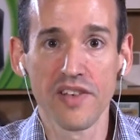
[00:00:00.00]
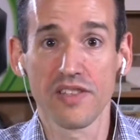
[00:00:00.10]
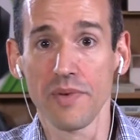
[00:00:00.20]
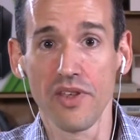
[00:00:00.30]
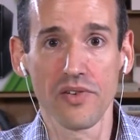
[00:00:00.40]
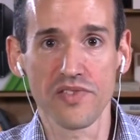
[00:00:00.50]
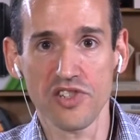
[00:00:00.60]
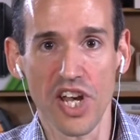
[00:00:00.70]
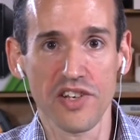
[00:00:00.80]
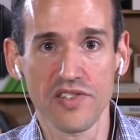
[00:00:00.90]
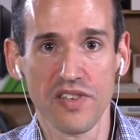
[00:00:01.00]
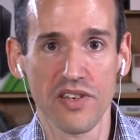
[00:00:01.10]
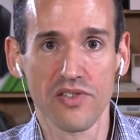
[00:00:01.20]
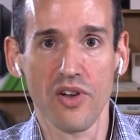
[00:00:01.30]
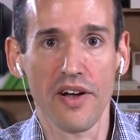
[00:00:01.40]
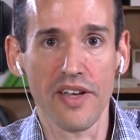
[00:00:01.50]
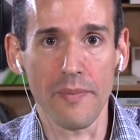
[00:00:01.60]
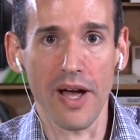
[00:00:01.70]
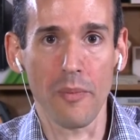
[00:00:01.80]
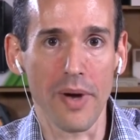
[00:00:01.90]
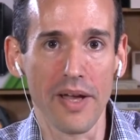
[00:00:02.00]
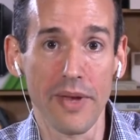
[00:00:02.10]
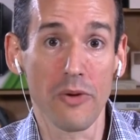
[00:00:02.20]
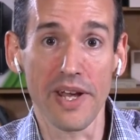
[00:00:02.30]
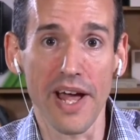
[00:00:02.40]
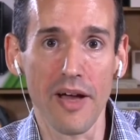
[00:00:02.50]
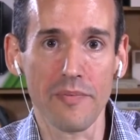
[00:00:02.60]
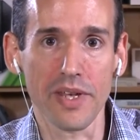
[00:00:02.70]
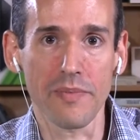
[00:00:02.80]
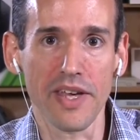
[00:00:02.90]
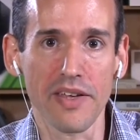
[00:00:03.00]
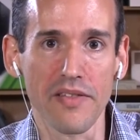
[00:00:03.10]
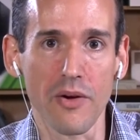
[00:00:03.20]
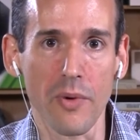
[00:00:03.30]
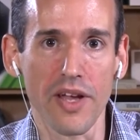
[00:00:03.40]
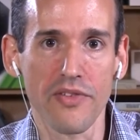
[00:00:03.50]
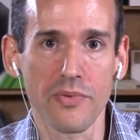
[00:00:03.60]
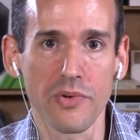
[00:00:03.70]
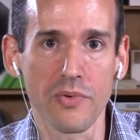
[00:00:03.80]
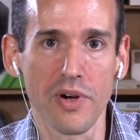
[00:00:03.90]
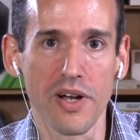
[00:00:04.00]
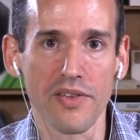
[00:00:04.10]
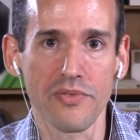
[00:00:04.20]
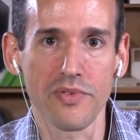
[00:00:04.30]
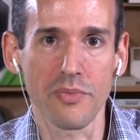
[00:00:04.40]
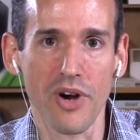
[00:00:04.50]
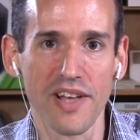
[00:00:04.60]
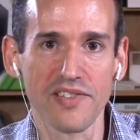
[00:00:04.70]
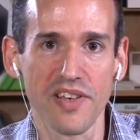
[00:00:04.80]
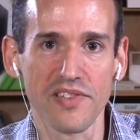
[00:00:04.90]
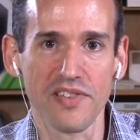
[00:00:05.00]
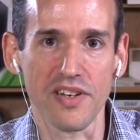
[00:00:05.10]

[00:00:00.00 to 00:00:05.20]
some of those changes that you're talking about may or may not be making their way through the process.